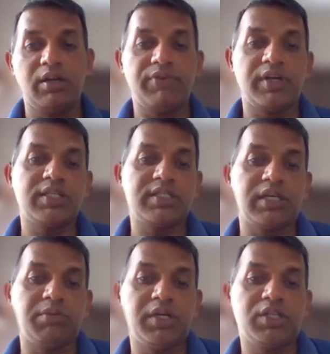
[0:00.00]
different
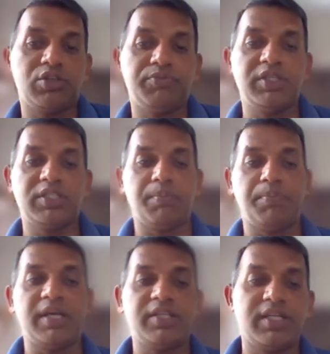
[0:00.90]
segments of the
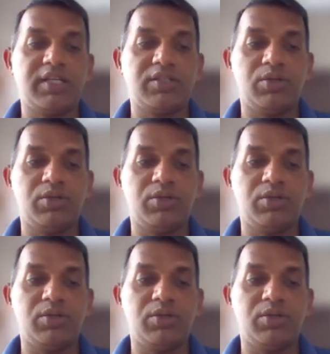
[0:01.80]
supply chain.